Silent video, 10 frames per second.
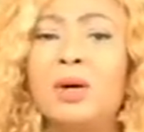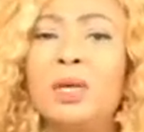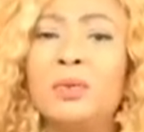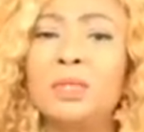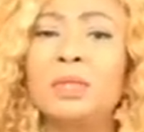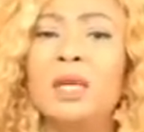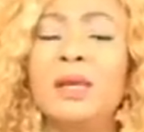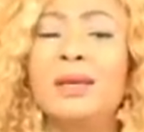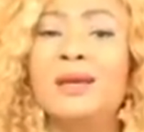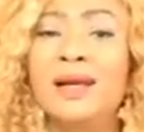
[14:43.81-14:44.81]

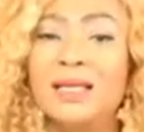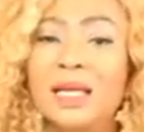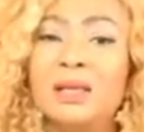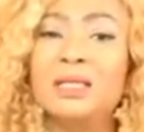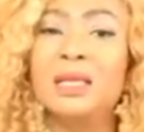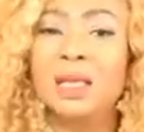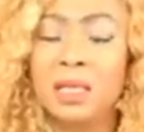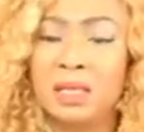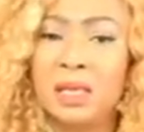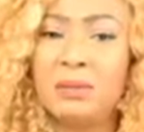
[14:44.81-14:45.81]
He created us in
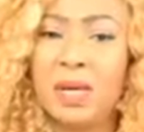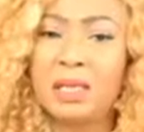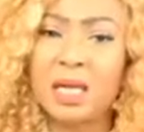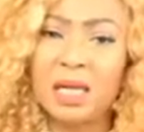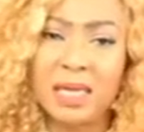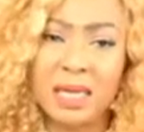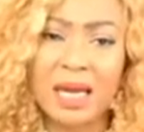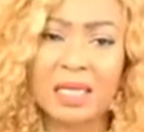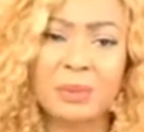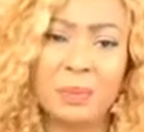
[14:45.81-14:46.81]
His image and He
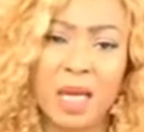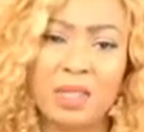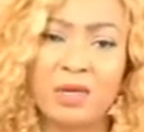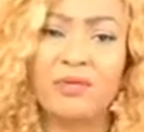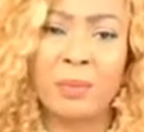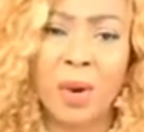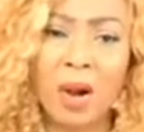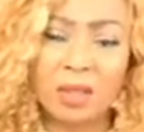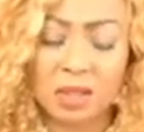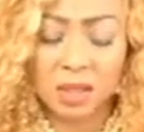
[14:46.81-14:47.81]
gets pleasure from
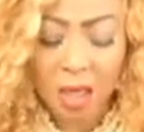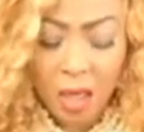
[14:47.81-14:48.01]
us.